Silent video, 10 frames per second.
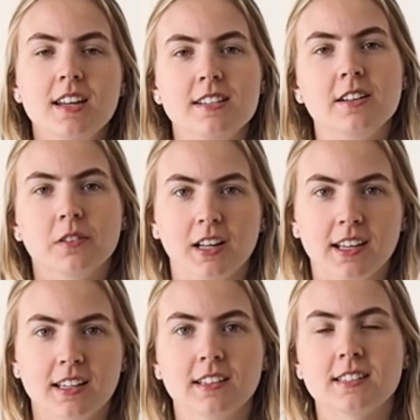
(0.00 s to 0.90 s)
Tino
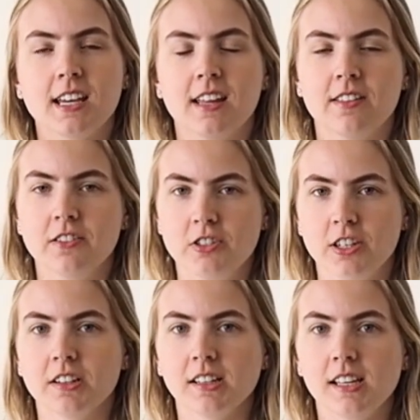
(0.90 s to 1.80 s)
leggings and the
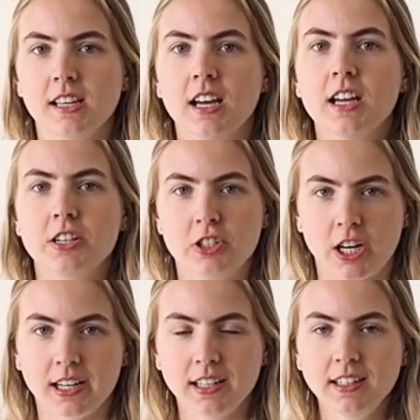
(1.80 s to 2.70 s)
Jalie
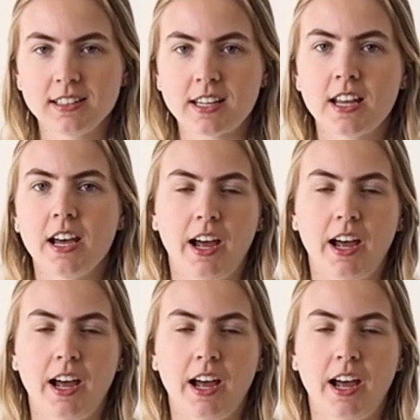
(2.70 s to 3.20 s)
jacket.